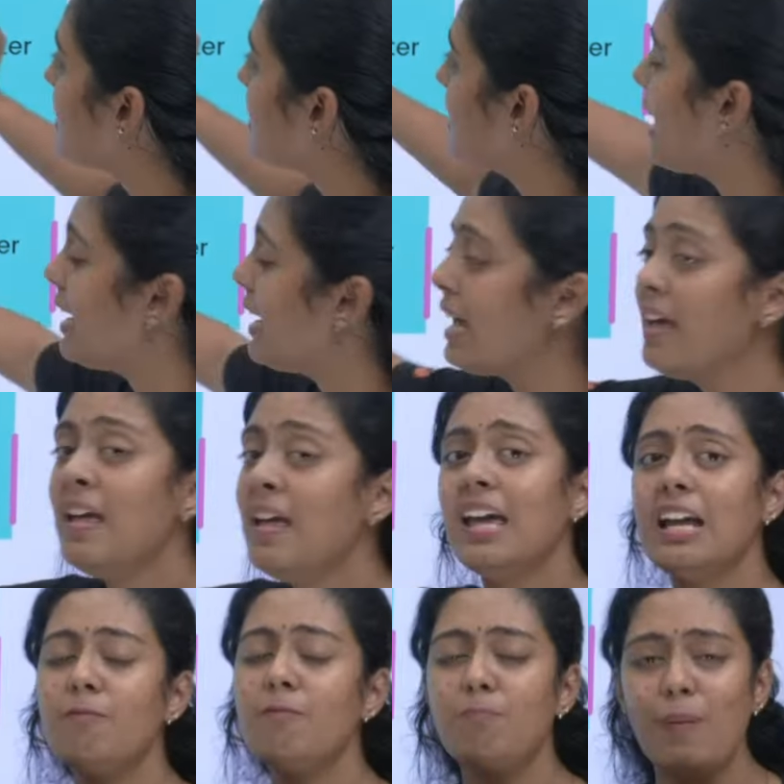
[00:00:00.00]
na enna?
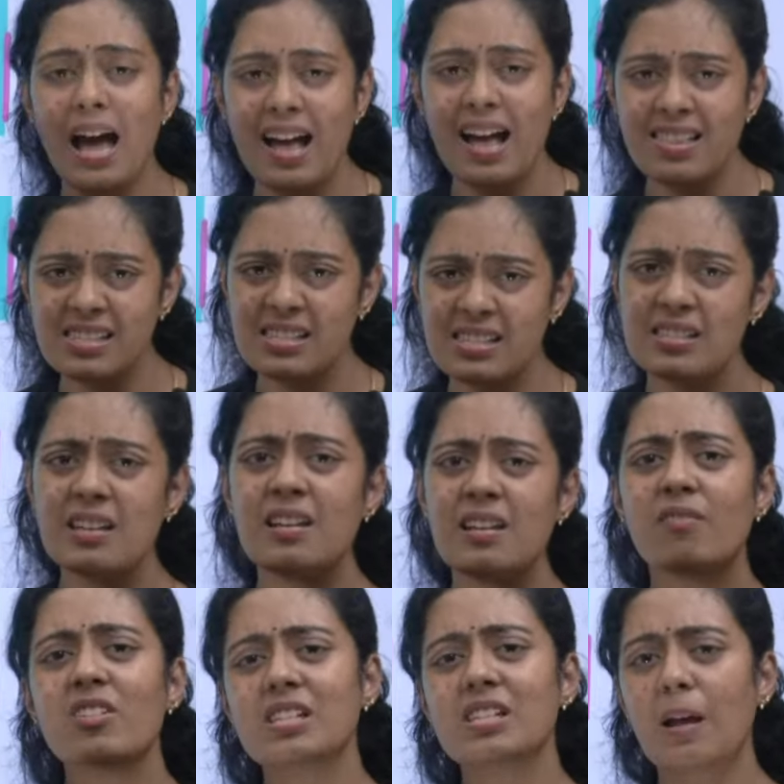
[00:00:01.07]
In plants
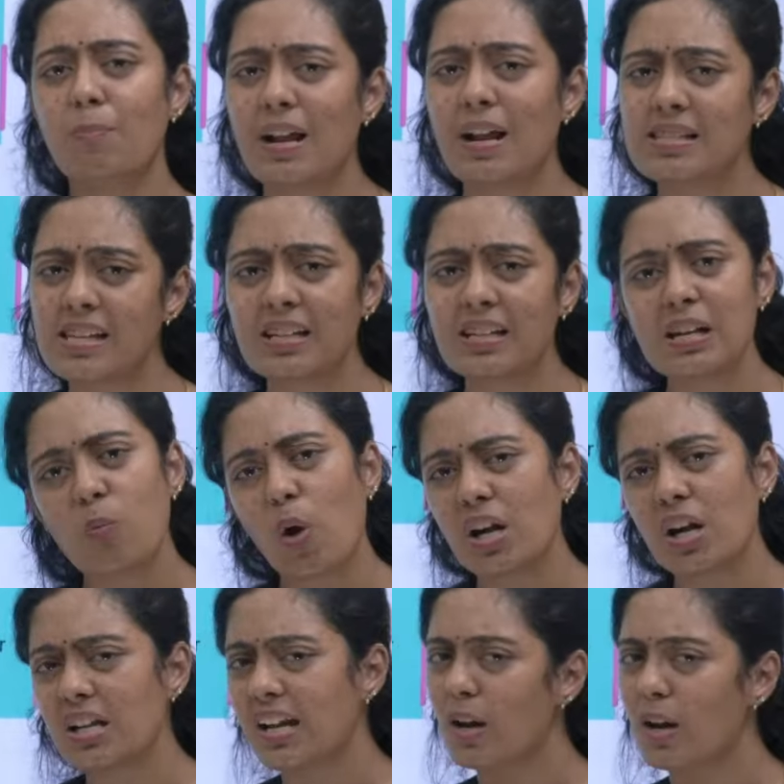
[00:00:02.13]
which are present in
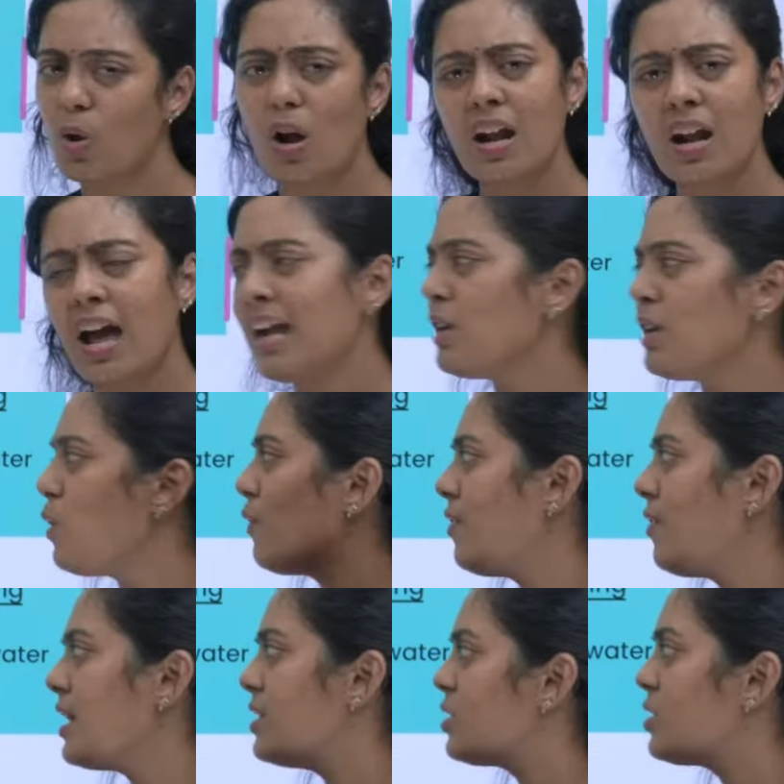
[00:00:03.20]
water are called
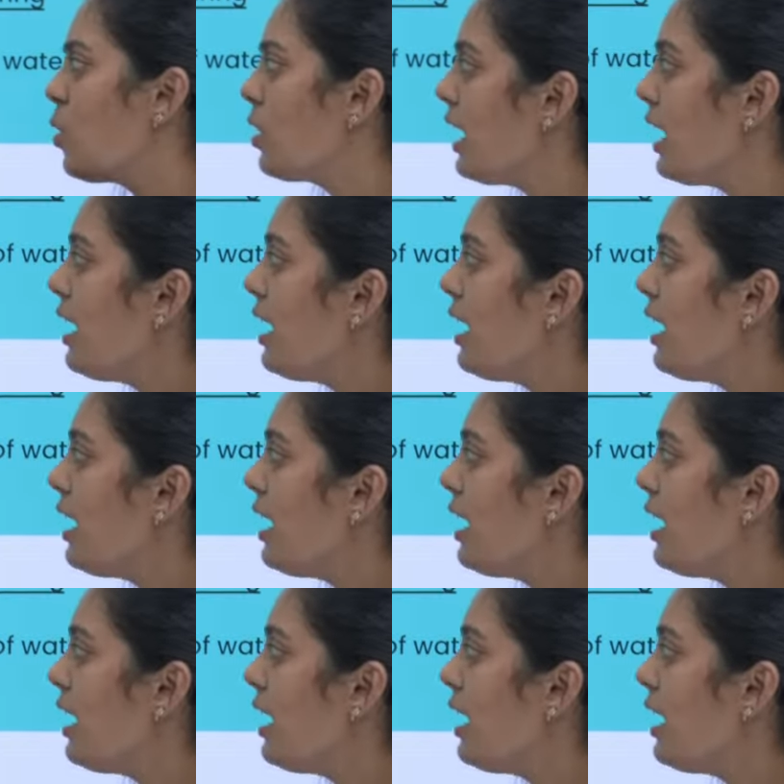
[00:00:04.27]
hydrophytes. Okay?